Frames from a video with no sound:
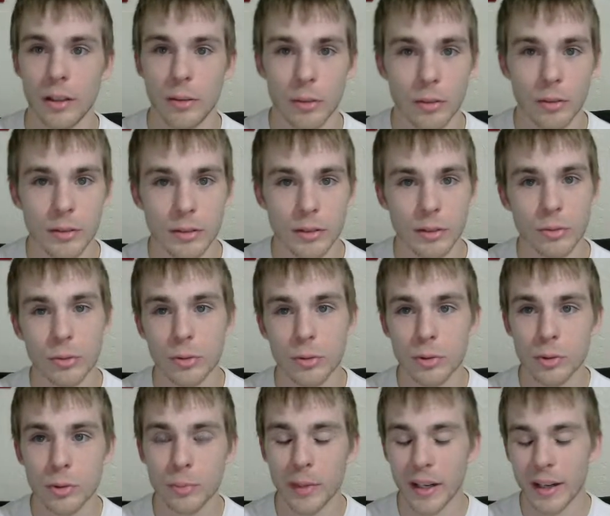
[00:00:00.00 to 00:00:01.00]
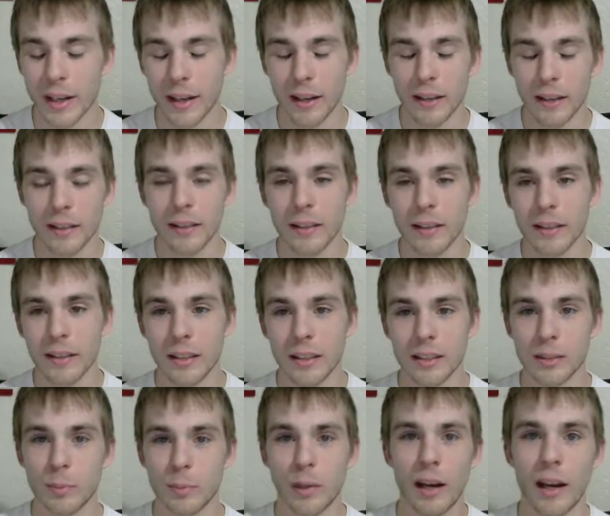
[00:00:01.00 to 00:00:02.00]
Screw SPY,
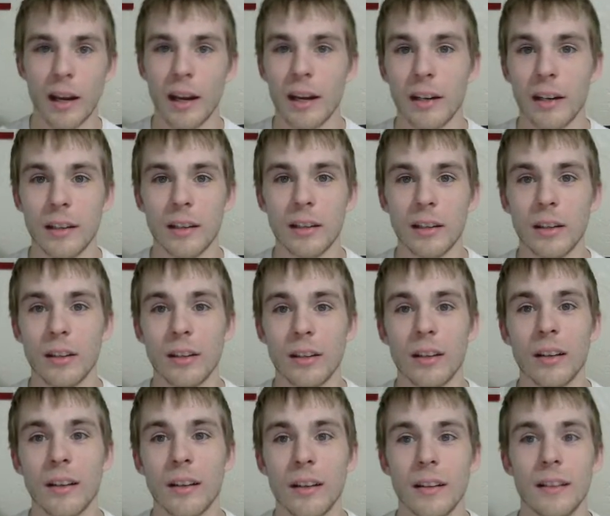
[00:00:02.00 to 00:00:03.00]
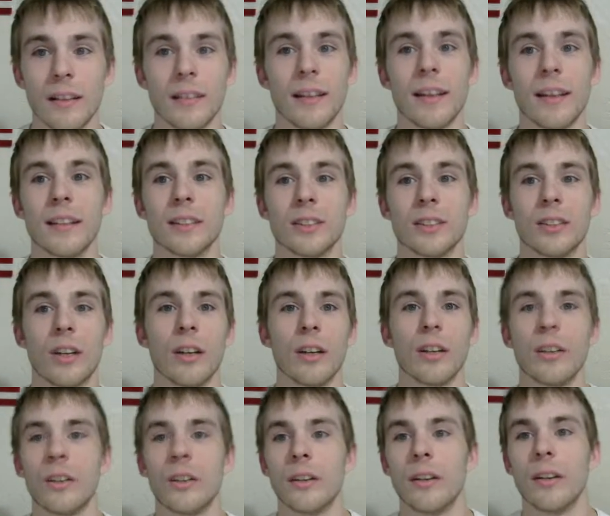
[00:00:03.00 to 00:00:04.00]
kick SPY out of here. That is not a
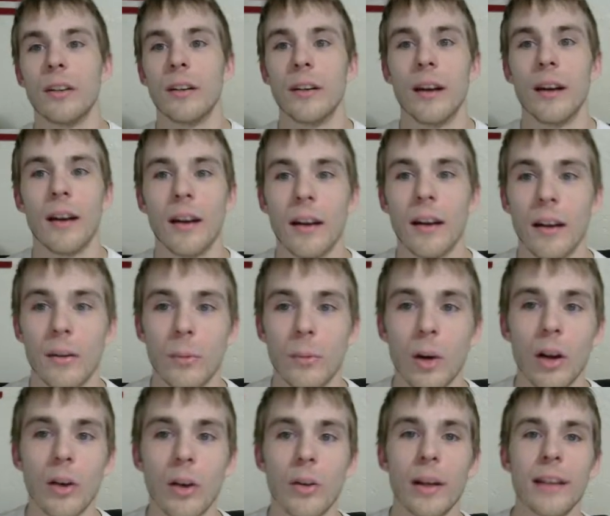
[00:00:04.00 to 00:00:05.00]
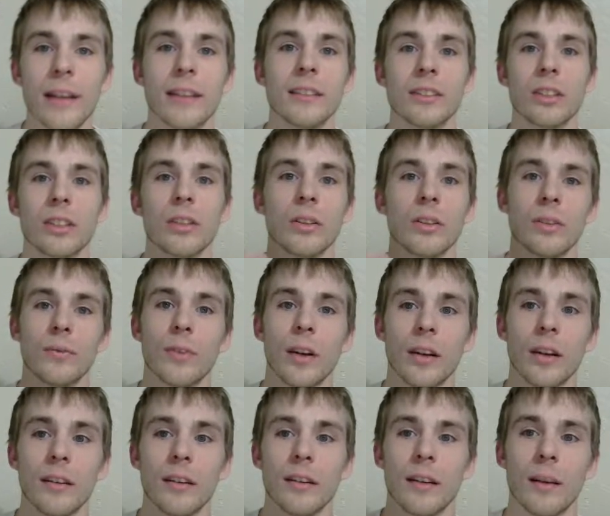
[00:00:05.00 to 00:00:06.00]
good, well, it is a good
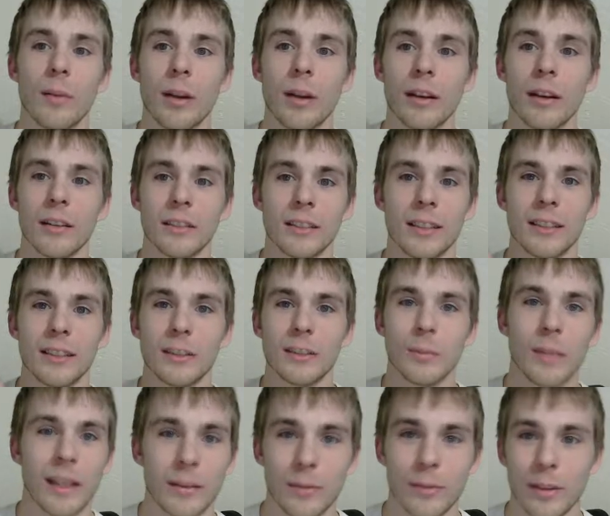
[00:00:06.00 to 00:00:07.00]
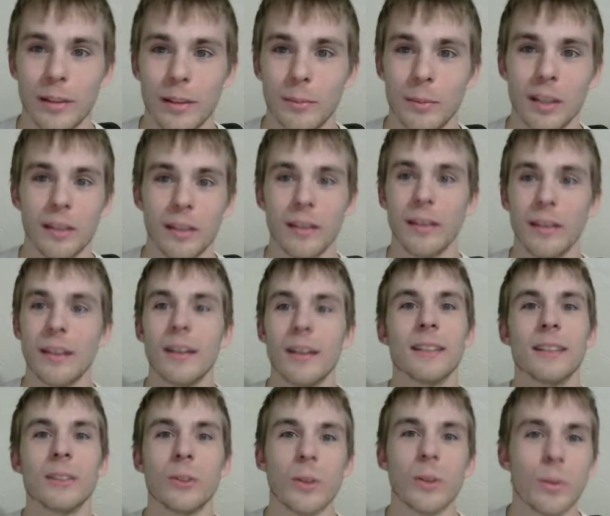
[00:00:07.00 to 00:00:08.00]
fund. I'm not going to say it's a bad fund, but
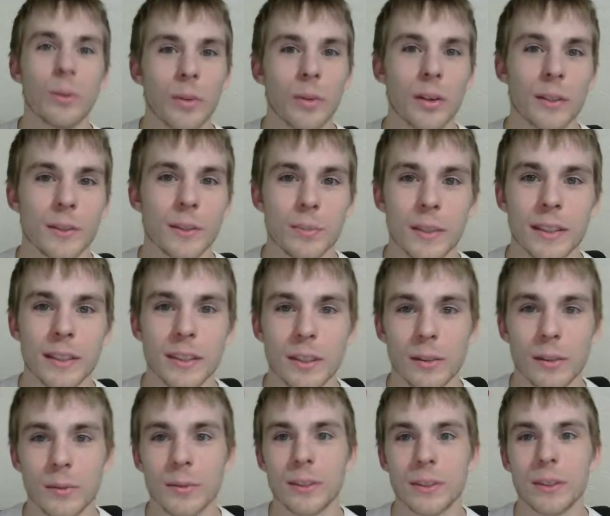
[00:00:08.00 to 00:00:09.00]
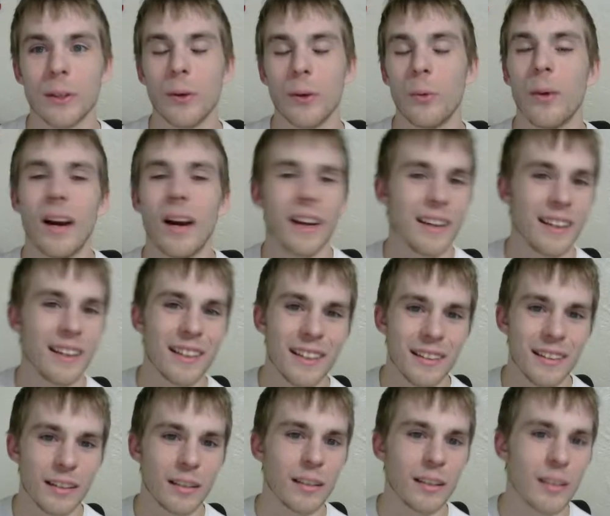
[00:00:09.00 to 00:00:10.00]
it's a little more expensive, so why get
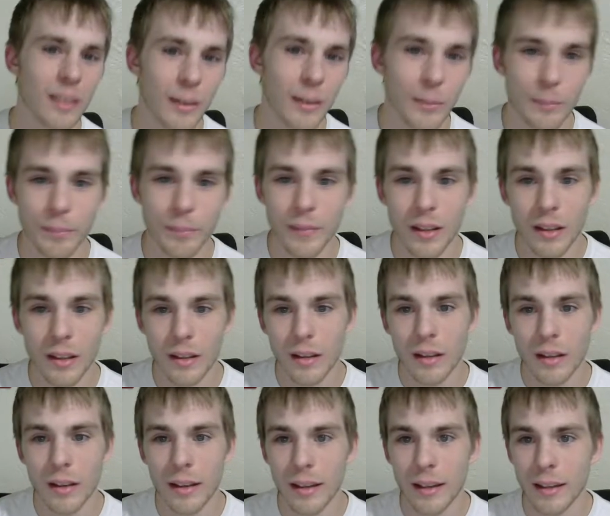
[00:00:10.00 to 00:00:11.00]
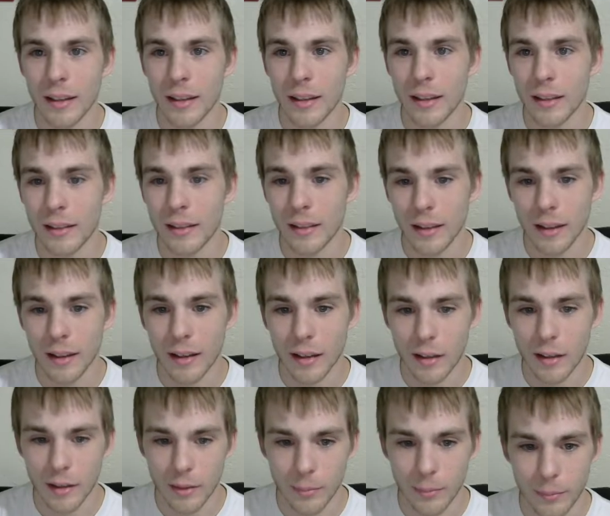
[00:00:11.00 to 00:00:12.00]
it, And
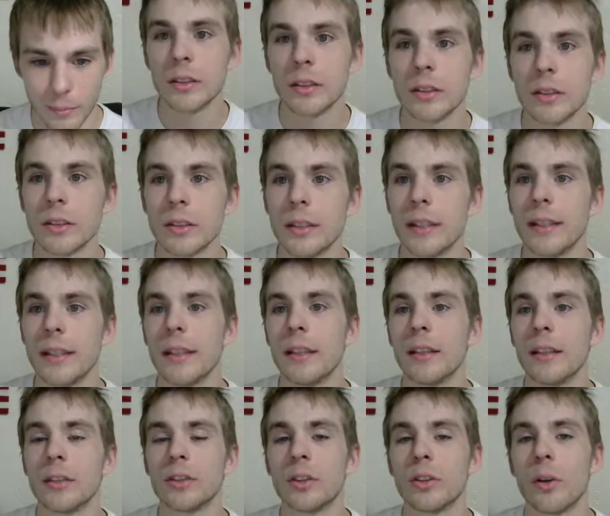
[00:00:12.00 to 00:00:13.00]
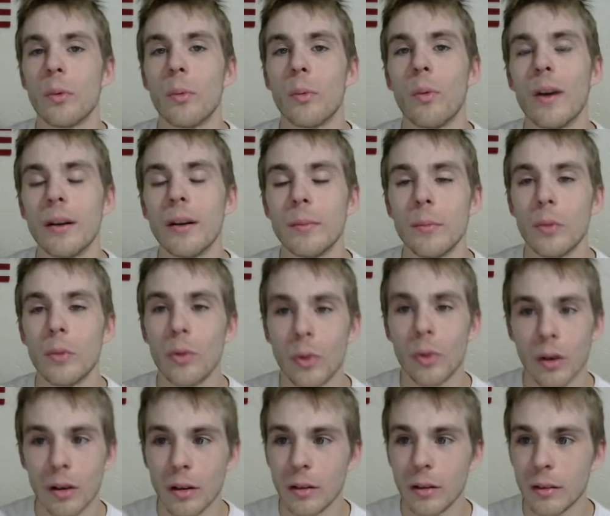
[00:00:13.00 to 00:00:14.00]
then there's one
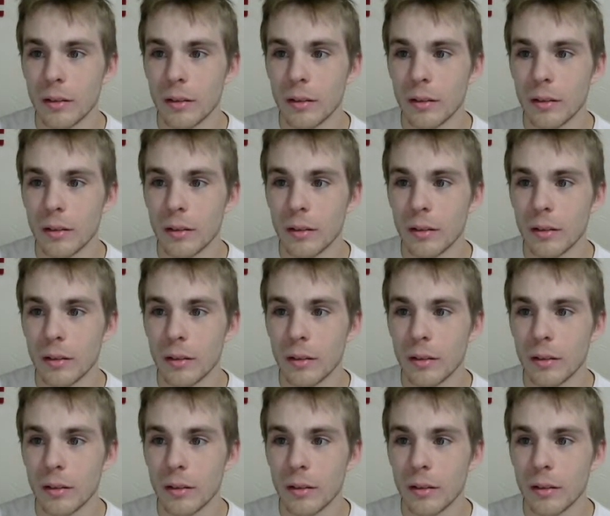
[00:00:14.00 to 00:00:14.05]
more